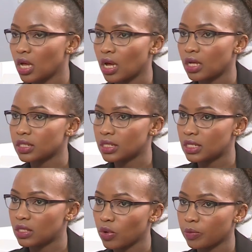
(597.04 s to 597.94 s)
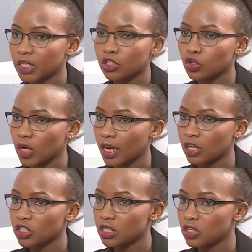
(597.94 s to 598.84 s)
uh, CDC website, or you can
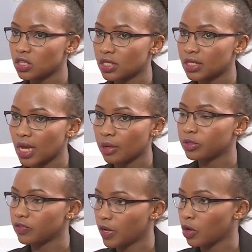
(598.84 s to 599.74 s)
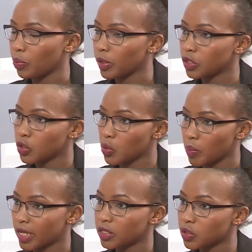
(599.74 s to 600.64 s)
actually just type developmental
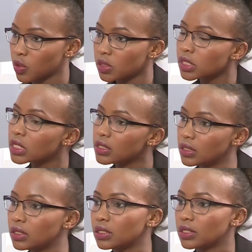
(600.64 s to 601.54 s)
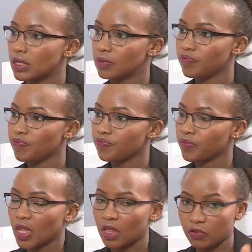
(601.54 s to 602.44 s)
milestones CDC,
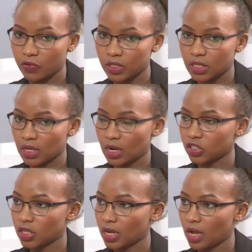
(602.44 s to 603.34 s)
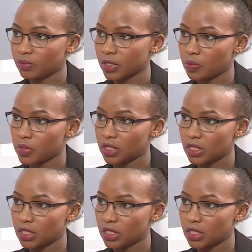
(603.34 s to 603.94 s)
and the first thing that actually comes up is